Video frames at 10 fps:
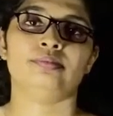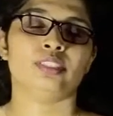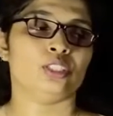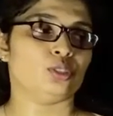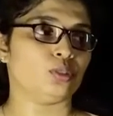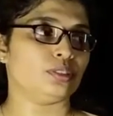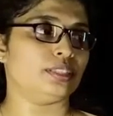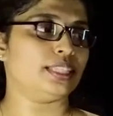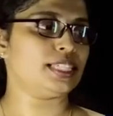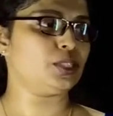So
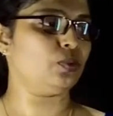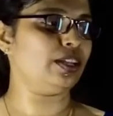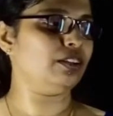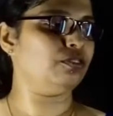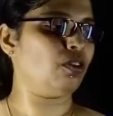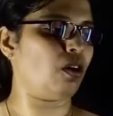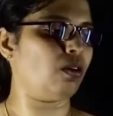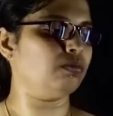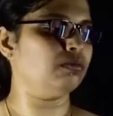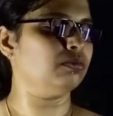this will
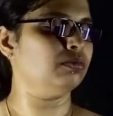form